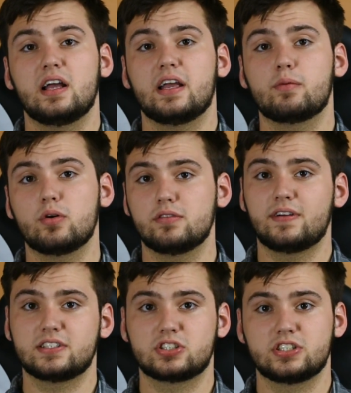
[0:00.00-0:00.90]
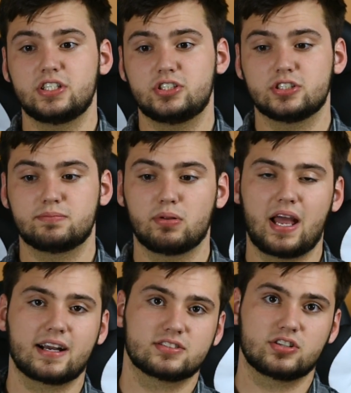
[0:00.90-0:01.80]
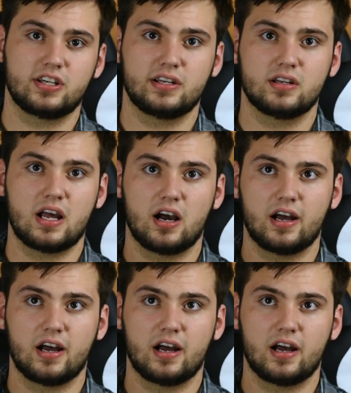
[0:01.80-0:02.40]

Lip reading: it will eventually just black screen.